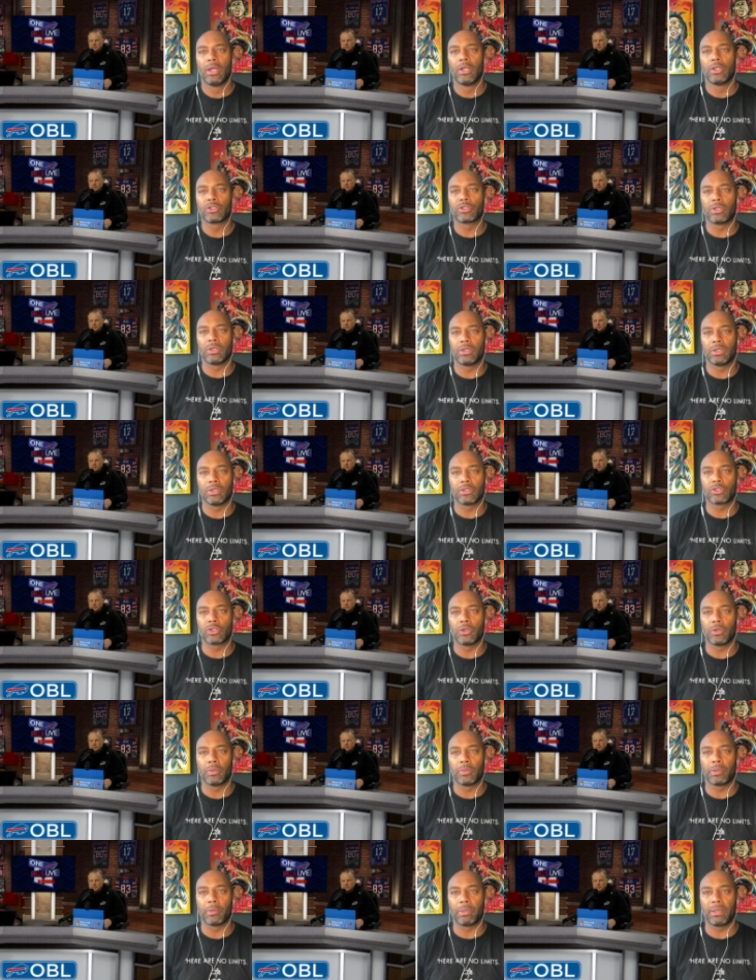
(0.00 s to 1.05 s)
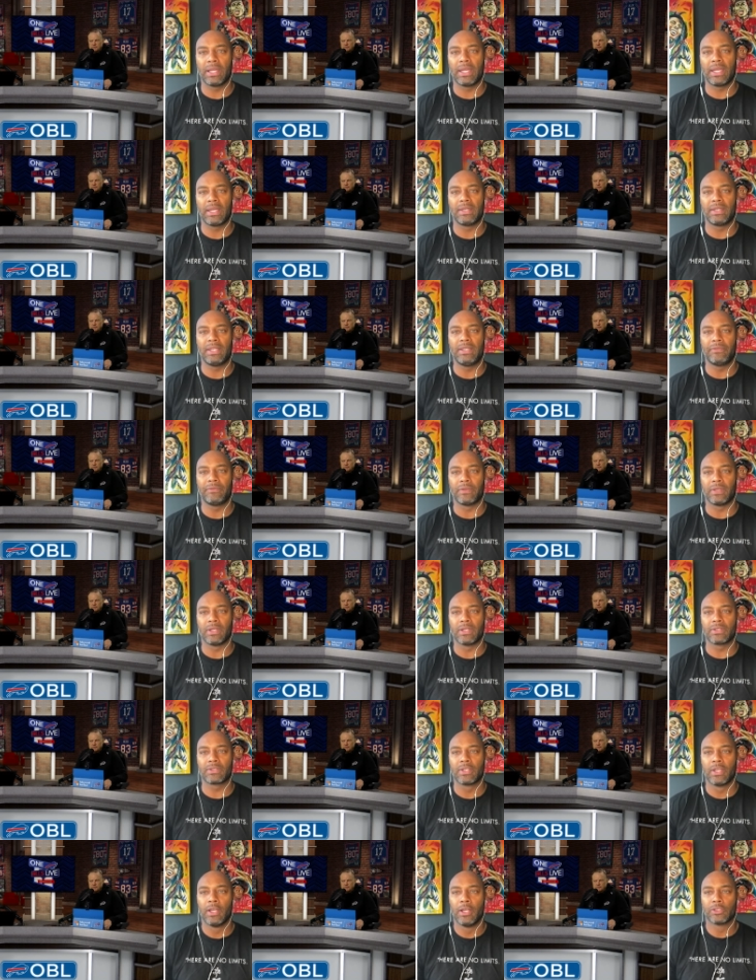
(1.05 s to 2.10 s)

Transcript: to to, to playing defense?